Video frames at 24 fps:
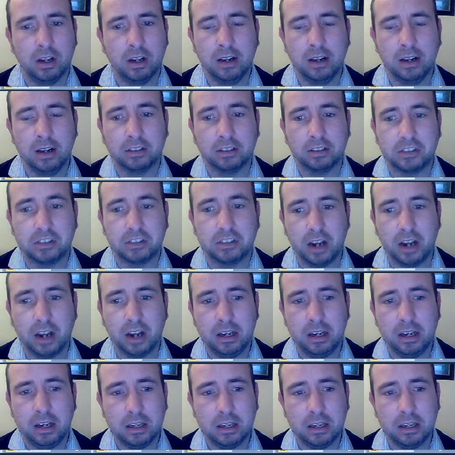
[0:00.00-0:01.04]
The
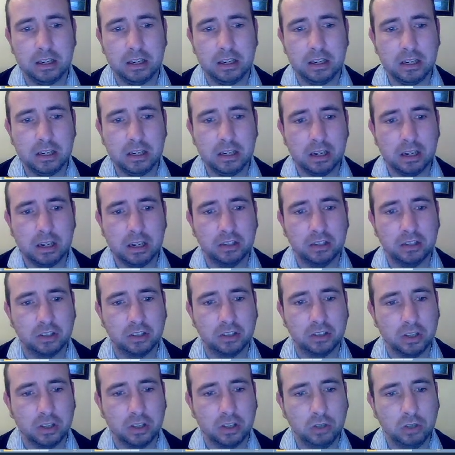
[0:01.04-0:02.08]
signing key is the
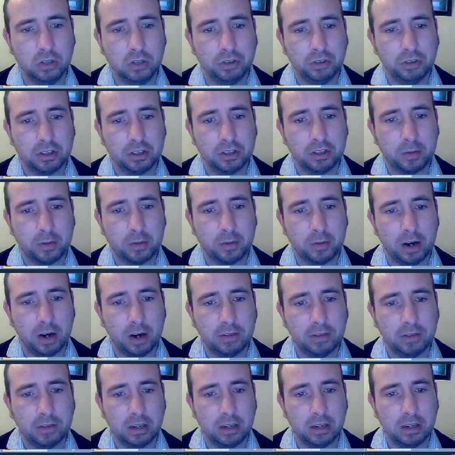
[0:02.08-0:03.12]
user's private
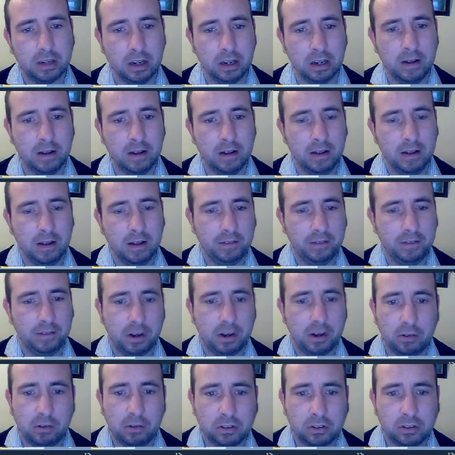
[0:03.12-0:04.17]
key. The
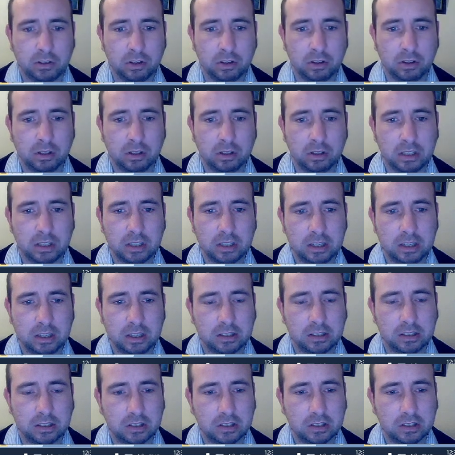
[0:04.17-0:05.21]
result is the
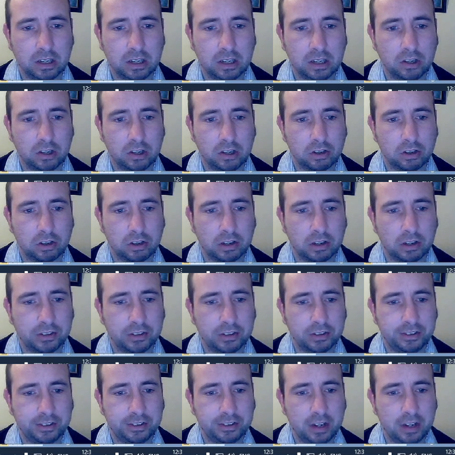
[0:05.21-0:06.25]
signature
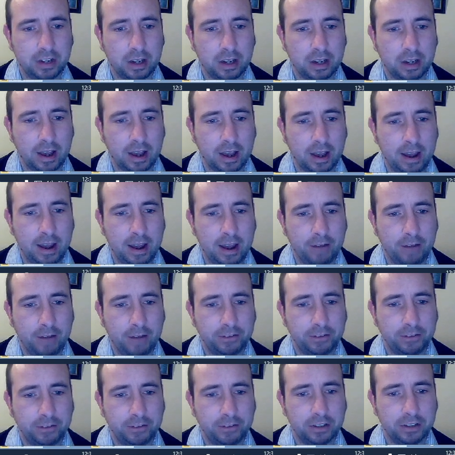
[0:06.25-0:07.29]
sig f
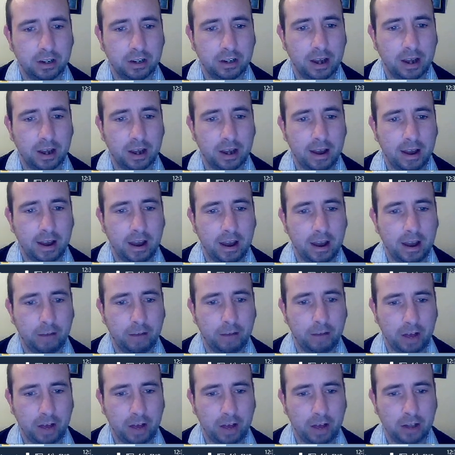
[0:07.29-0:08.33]

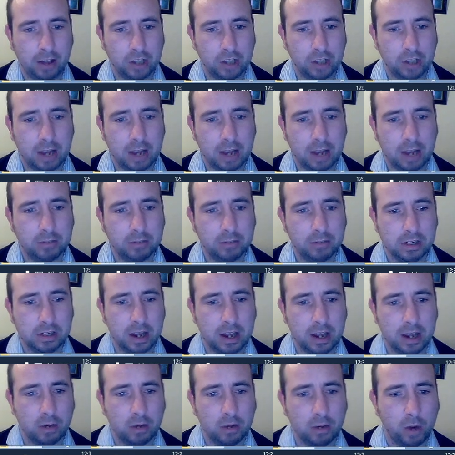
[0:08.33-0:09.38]
hash
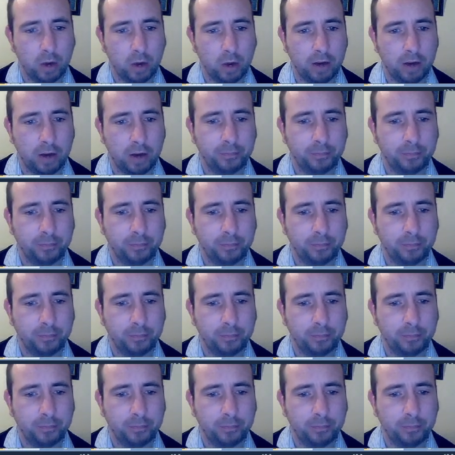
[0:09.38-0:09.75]
MDA, where